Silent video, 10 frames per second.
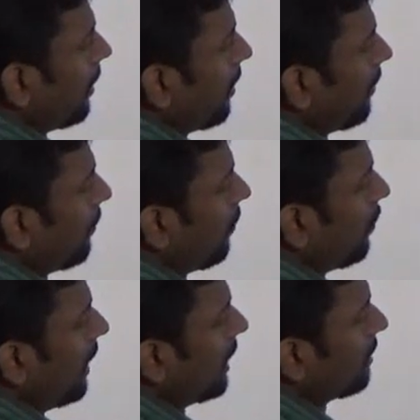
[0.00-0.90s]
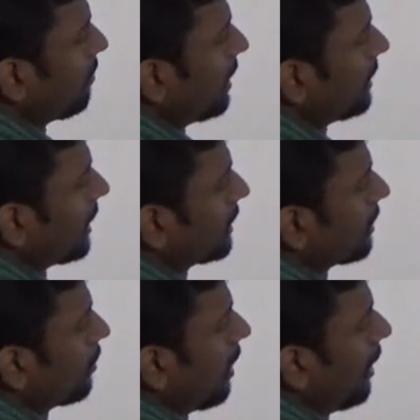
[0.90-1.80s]
4x plus x
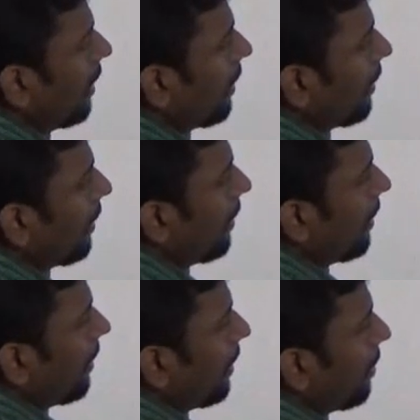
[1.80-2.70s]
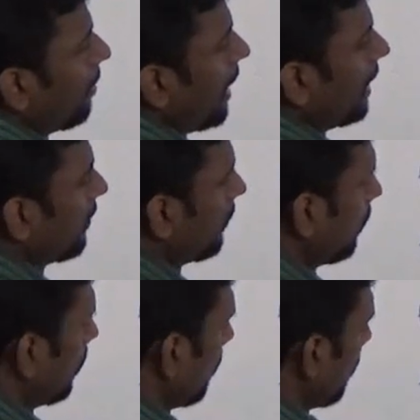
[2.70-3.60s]
square minus
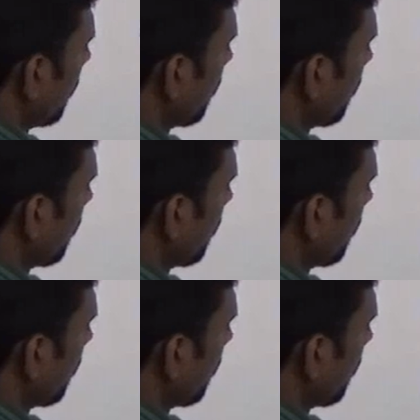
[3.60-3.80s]
4.